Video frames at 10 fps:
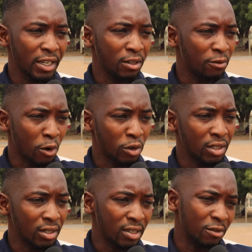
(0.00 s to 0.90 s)
any
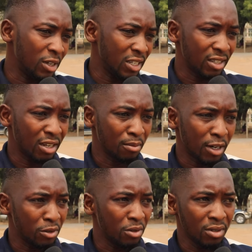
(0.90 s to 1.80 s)
fault in it the first
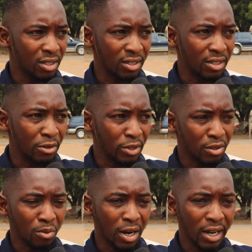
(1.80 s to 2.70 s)
time, I don't see the
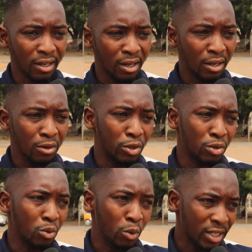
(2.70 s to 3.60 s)
reason why we
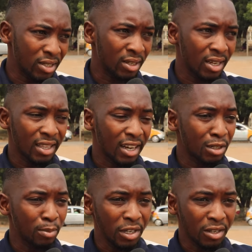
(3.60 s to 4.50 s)
should waste
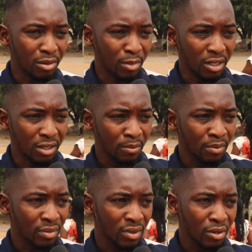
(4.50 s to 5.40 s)
taxpayers' money
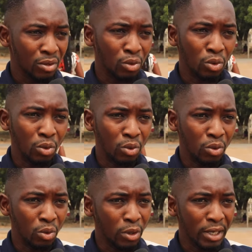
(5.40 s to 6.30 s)

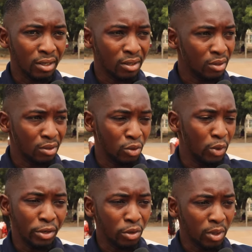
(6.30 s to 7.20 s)
to go and do a new